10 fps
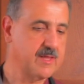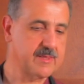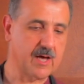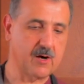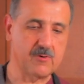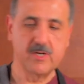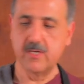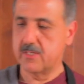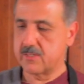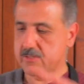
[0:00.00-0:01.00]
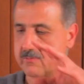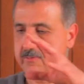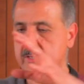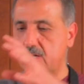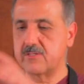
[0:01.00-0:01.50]
Now, so
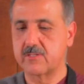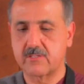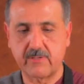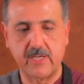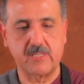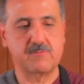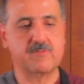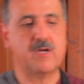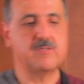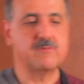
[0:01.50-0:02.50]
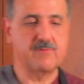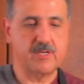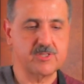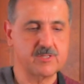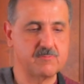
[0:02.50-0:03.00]
we've got your grains, we've got your
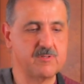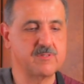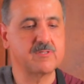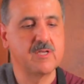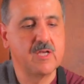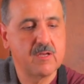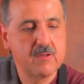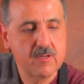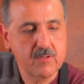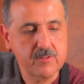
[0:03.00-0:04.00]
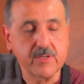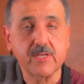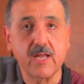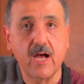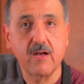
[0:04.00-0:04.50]
vegetables. You
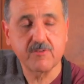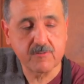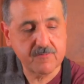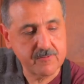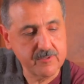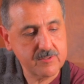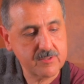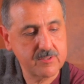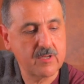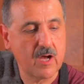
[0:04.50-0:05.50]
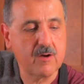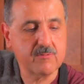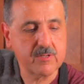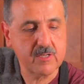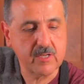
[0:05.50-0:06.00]
can have your fruit. I
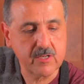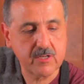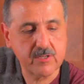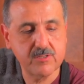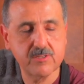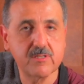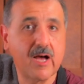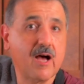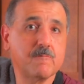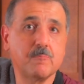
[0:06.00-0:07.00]
would encourage you to have